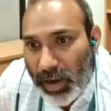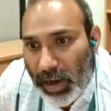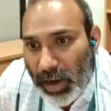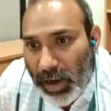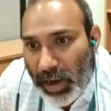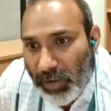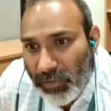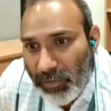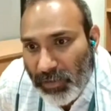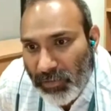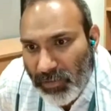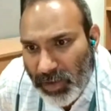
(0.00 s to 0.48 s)

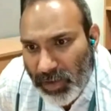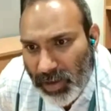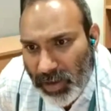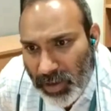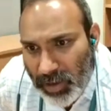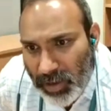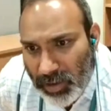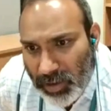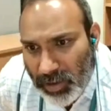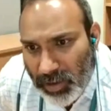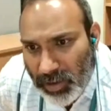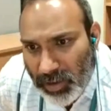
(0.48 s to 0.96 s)
having
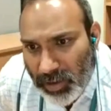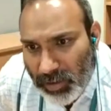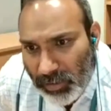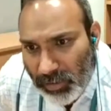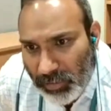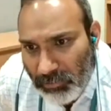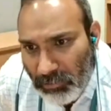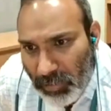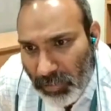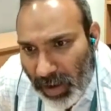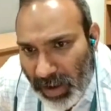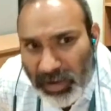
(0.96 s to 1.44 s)
very
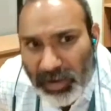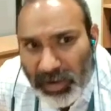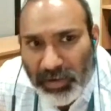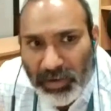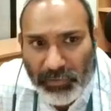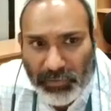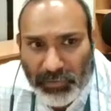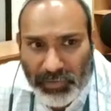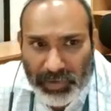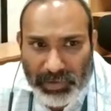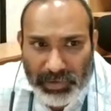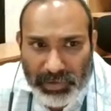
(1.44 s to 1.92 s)
minor
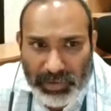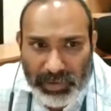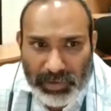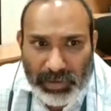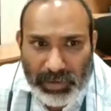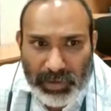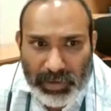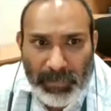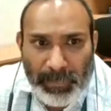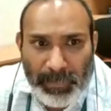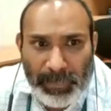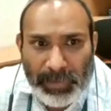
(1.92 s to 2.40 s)
differences.
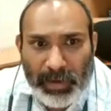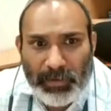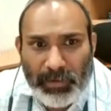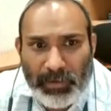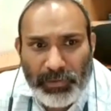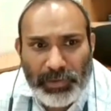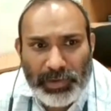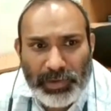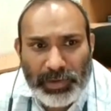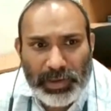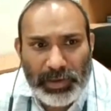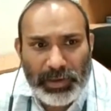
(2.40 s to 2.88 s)
If
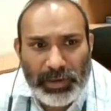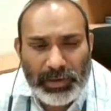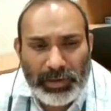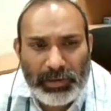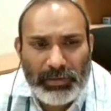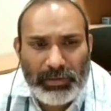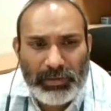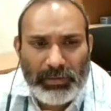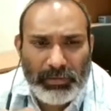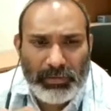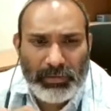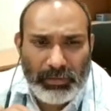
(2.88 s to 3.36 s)
you see
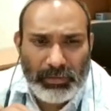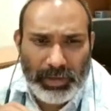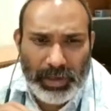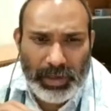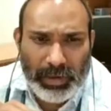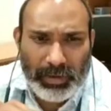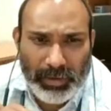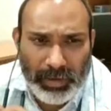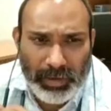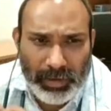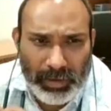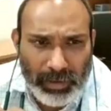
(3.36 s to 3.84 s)

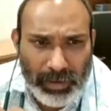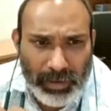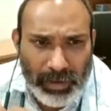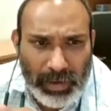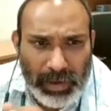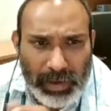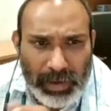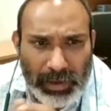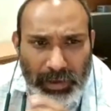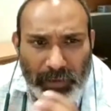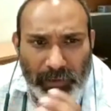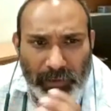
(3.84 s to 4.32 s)
decree
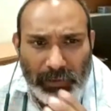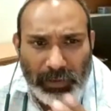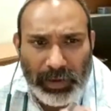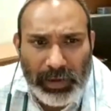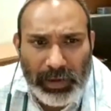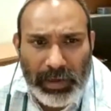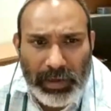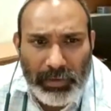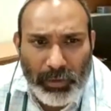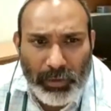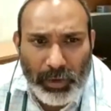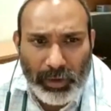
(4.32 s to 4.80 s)

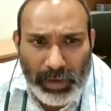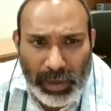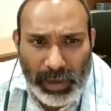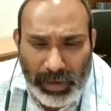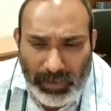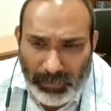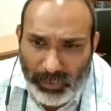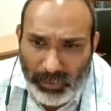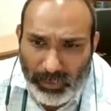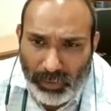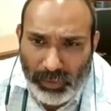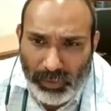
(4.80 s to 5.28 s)
is what I
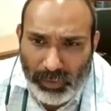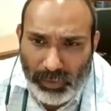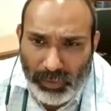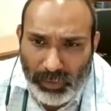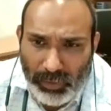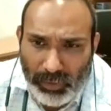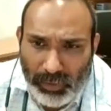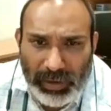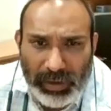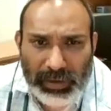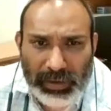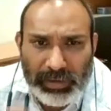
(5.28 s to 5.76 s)
have told you,
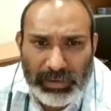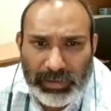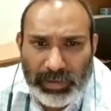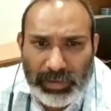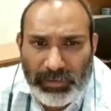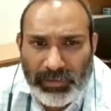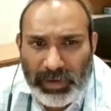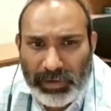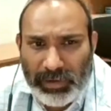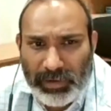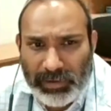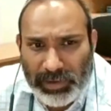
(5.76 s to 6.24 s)
it is given
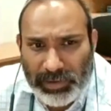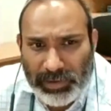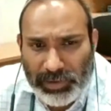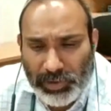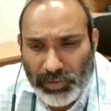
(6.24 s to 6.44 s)
under section